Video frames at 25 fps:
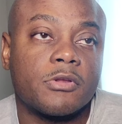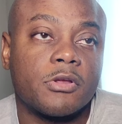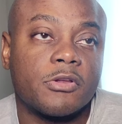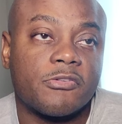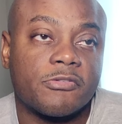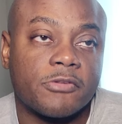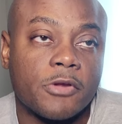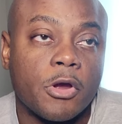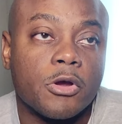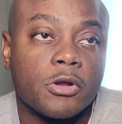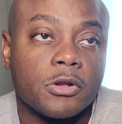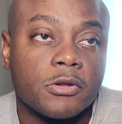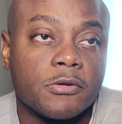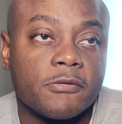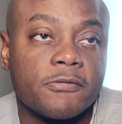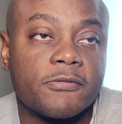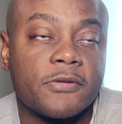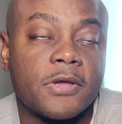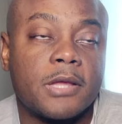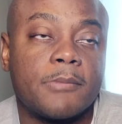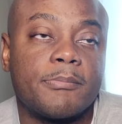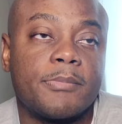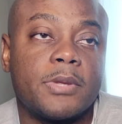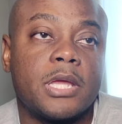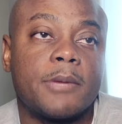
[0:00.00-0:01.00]
assertive
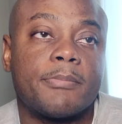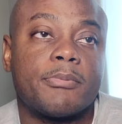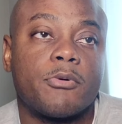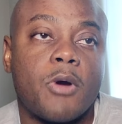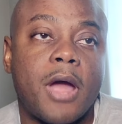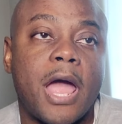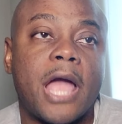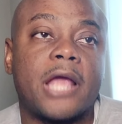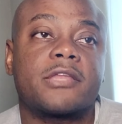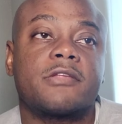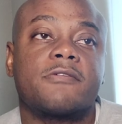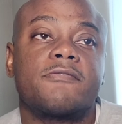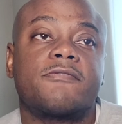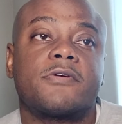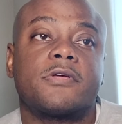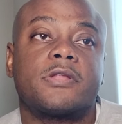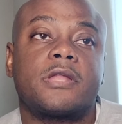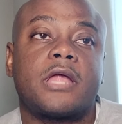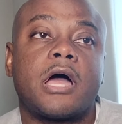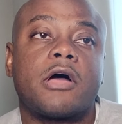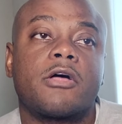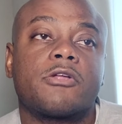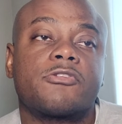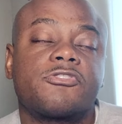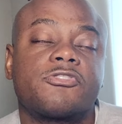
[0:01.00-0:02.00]
and being proactive
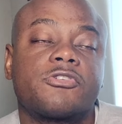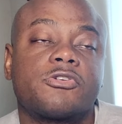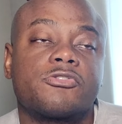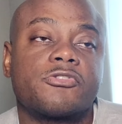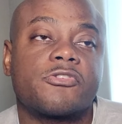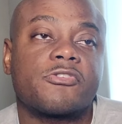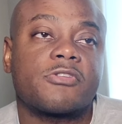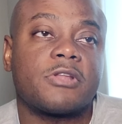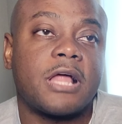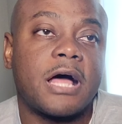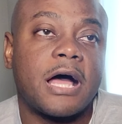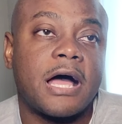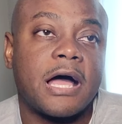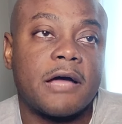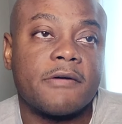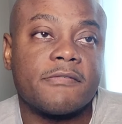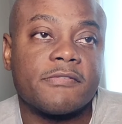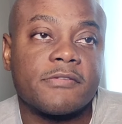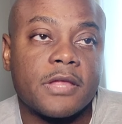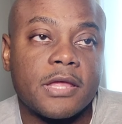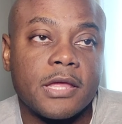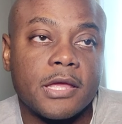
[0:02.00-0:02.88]
in our children's lives.